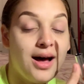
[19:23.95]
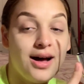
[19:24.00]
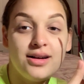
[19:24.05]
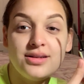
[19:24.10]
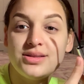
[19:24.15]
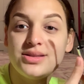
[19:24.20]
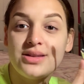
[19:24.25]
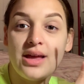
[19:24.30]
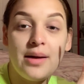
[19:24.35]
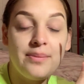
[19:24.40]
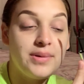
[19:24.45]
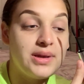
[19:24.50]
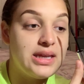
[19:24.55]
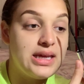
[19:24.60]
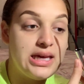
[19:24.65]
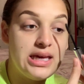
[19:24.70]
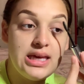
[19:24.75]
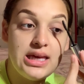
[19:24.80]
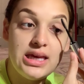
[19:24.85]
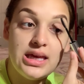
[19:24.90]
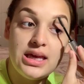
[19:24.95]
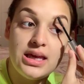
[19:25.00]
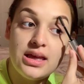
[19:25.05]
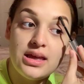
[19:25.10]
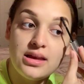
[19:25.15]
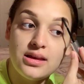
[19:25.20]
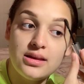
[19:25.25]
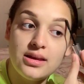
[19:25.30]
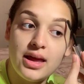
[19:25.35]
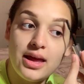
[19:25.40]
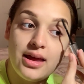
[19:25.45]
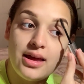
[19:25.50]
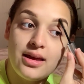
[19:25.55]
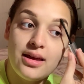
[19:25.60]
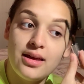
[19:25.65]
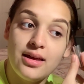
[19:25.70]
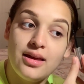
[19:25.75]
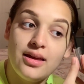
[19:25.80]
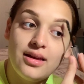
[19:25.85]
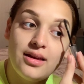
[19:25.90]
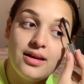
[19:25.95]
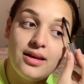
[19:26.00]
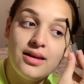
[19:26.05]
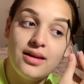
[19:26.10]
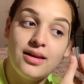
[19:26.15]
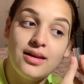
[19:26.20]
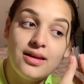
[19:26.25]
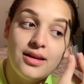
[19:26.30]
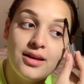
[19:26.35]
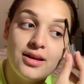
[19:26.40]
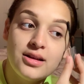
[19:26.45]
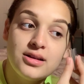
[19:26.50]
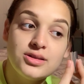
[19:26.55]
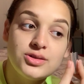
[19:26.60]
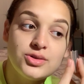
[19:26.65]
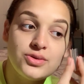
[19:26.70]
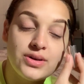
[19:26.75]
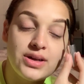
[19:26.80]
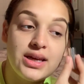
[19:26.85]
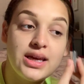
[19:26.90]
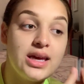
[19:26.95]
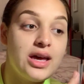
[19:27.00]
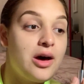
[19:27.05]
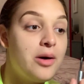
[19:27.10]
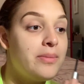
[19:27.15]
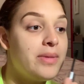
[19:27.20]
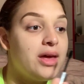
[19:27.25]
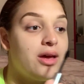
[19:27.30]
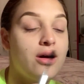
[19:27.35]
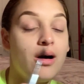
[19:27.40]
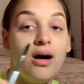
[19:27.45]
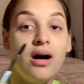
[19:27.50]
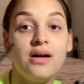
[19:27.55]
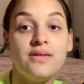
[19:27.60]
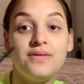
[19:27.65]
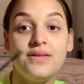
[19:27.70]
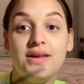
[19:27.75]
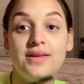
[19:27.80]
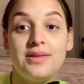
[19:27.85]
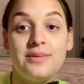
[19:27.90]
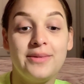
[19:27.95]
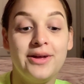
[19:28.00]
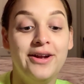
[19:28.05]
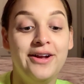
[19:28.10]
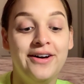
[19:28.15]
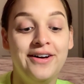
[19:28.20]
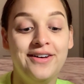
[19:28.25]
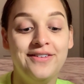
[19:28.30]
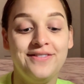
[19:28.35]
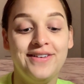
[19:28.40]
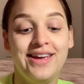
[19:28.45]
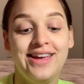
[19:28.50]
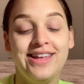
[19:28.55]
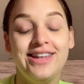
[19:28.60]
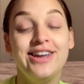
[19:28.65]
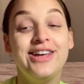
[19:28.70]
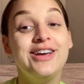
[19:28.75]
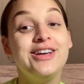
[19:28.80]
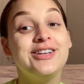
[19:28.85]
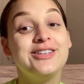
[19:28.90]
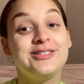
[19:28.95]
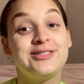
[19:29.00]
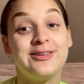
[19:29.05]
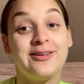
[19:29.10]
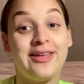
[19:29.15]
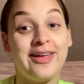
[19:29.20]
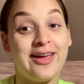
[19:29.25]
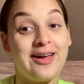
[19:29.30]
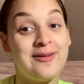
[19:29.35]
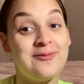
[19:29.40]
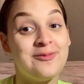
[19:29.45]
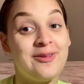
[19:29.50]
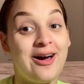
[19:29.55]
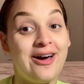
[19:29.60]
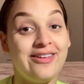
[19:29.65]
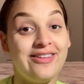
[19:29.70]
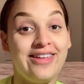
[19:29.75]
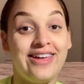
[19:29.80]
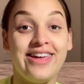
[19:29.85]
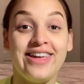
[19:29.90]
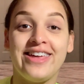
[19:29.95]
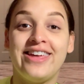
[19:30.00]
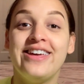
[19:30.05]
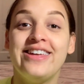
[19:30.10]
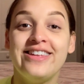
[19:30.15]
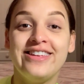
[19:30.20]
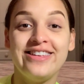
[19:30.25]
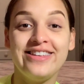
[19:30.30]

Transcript: I'll stop and eat, like drink, I'll make coffee in the middle of it. So like, I'm not like